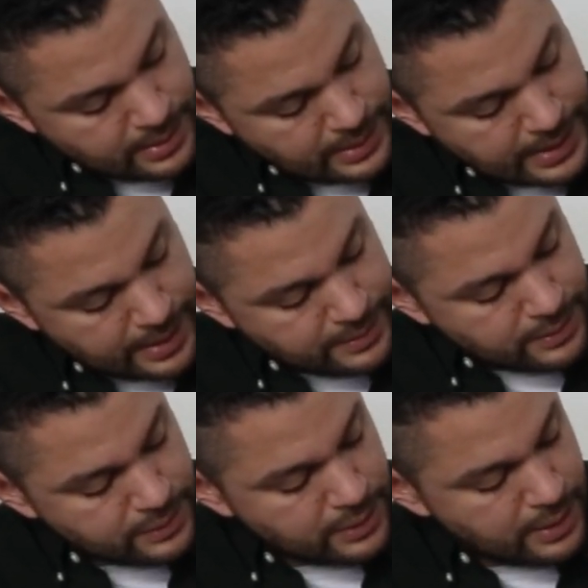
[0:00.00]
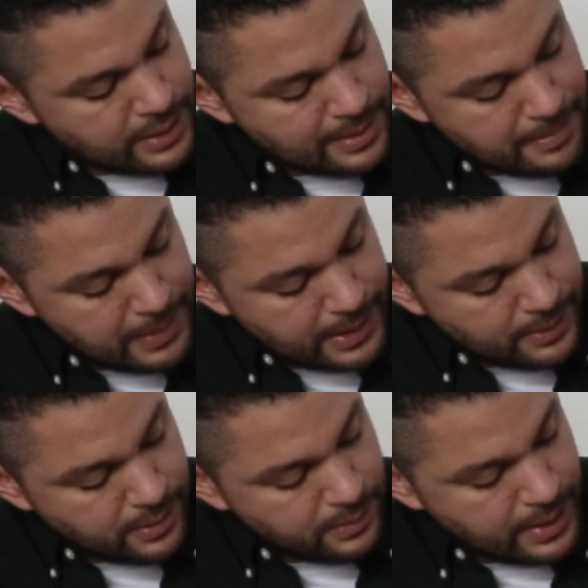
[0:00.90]
Glass looks good. The
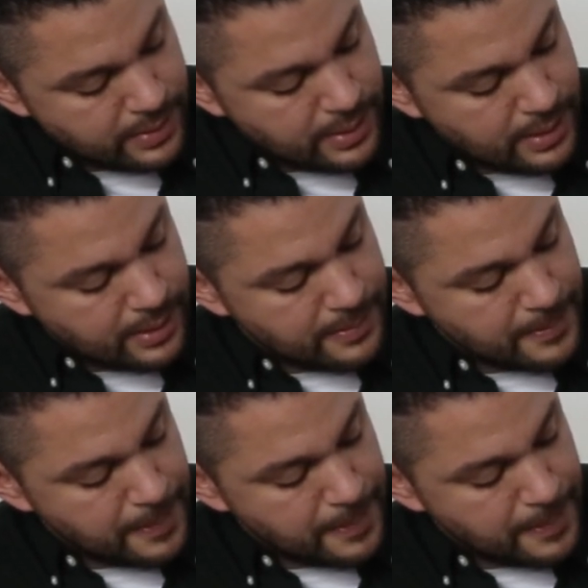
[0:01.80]
metal around the